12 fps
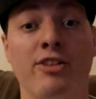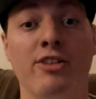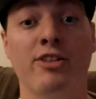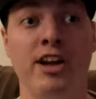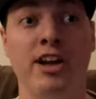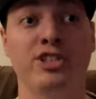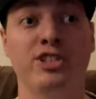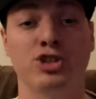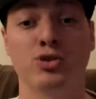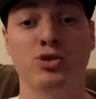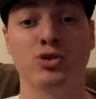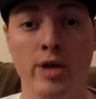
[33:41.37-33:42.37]
They got
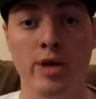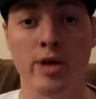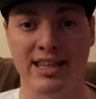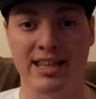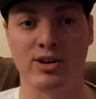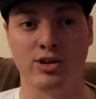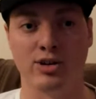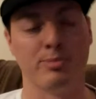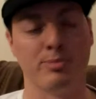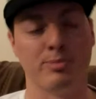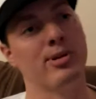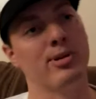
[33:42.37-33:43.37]
fucking destroyed by
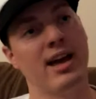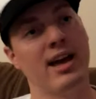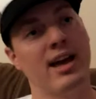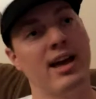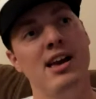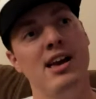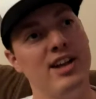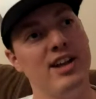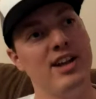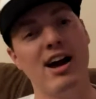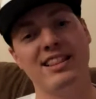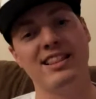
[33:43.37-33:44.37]
the Eagles, and people are like,
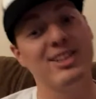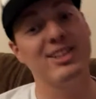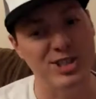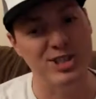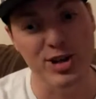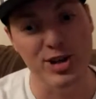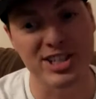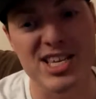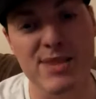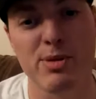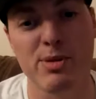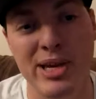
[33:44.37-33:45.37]
I think they're
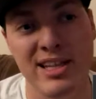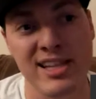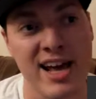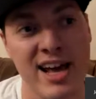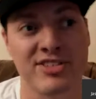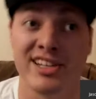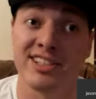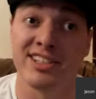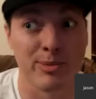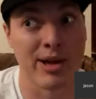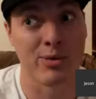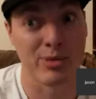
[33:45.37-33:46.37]
still the team to beat in
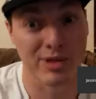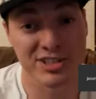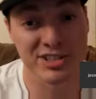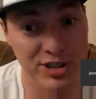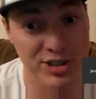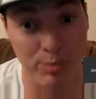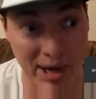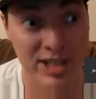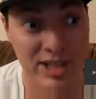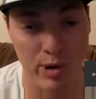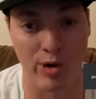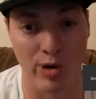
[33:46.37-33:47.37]
the NFC East. I'm like, well, that's
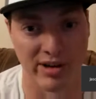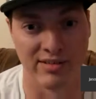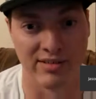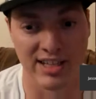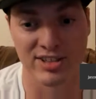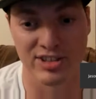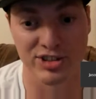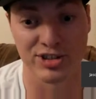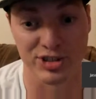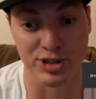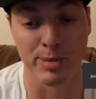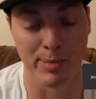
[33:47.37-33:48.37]
because your brain's broken.
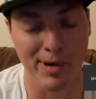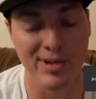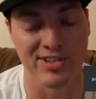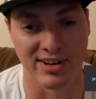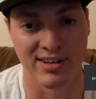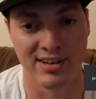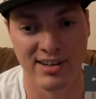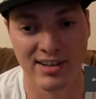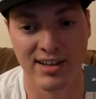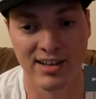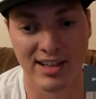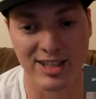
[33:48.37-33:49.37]
That's because you're a stupid
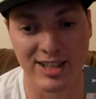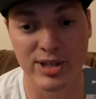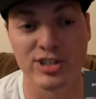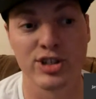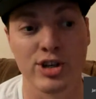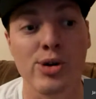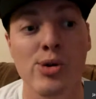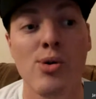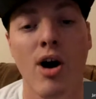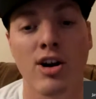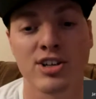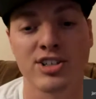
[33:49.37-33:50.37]
person. That's
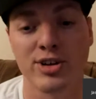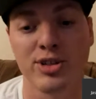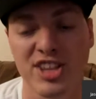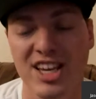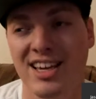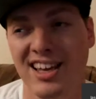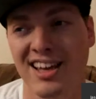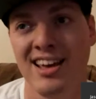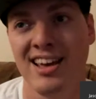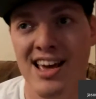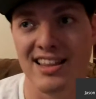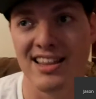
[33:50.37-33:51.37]
because you are still
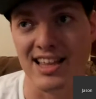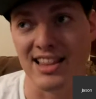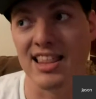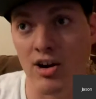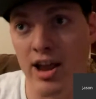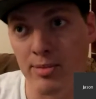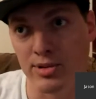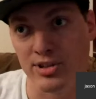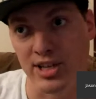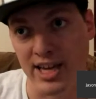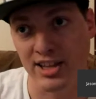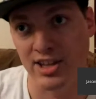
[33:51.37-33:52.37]
thinking that
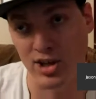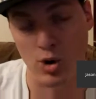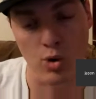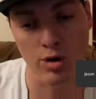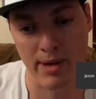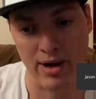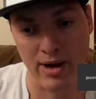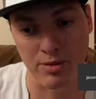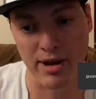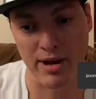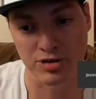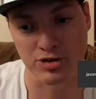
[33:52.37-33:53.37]
they're able to get to the
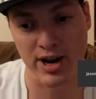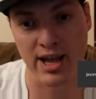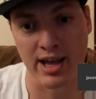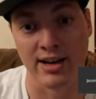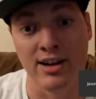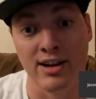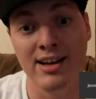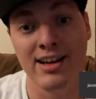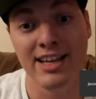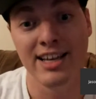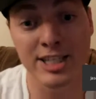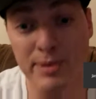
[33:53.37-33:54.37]
quarterback with Michael
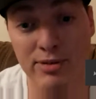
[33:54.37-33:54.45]
Strahan.